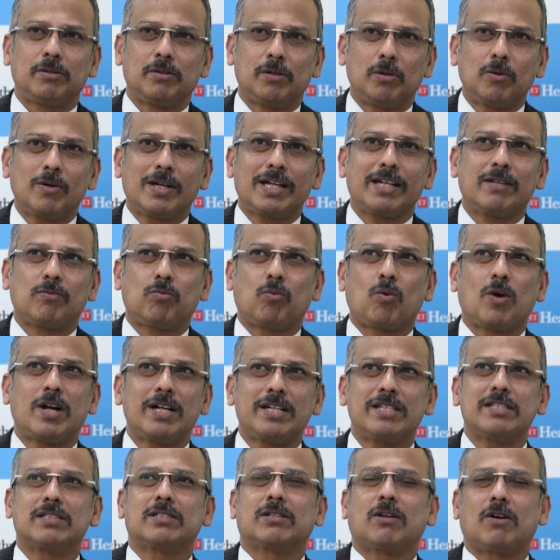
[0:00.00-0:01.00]
look at
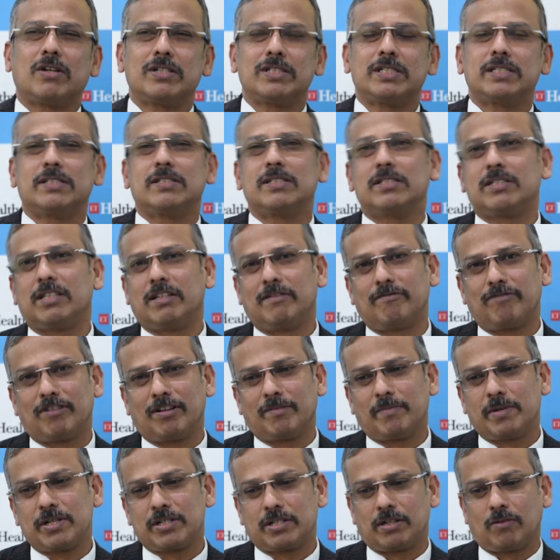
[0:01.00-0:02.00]
what is causing this
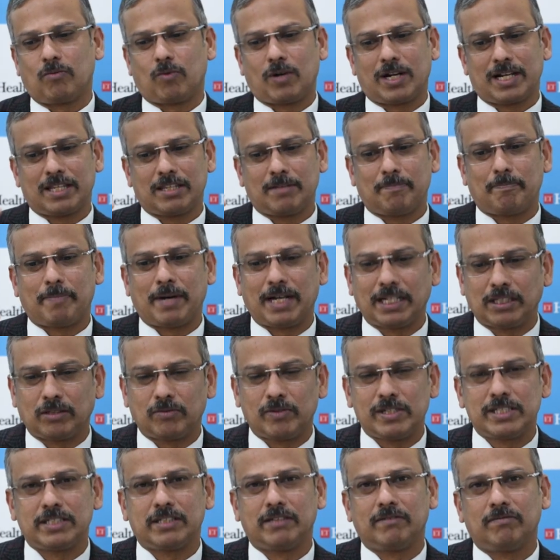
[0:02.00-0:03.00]
inflammation, what are the
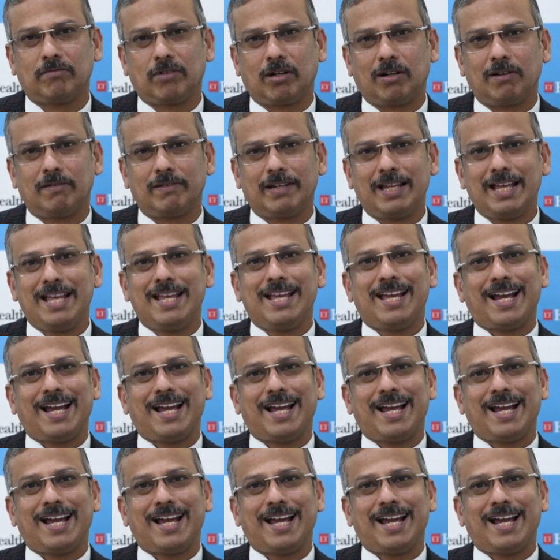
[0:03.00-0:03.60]
pathways involved,